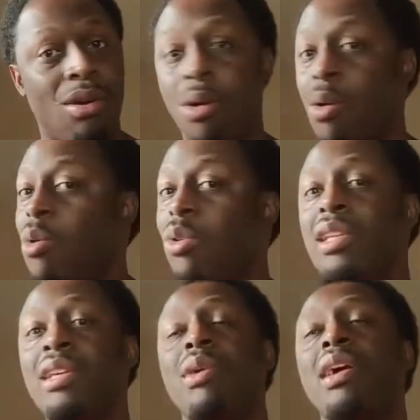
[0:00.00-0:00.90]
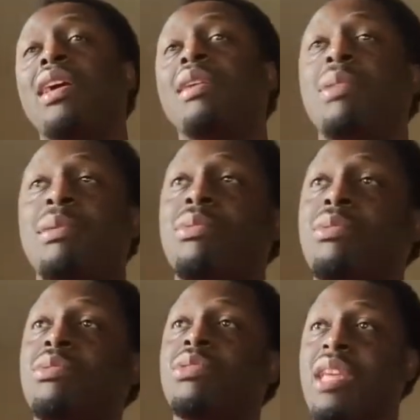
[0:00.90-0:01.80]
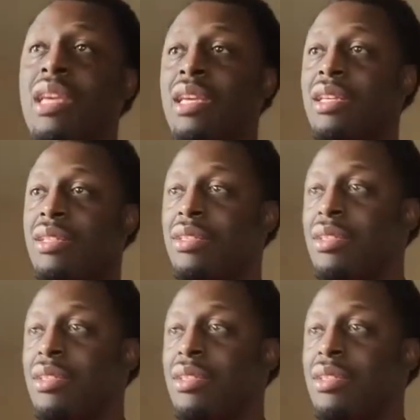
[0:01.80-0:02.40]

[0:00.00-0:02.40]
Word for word: only way people will change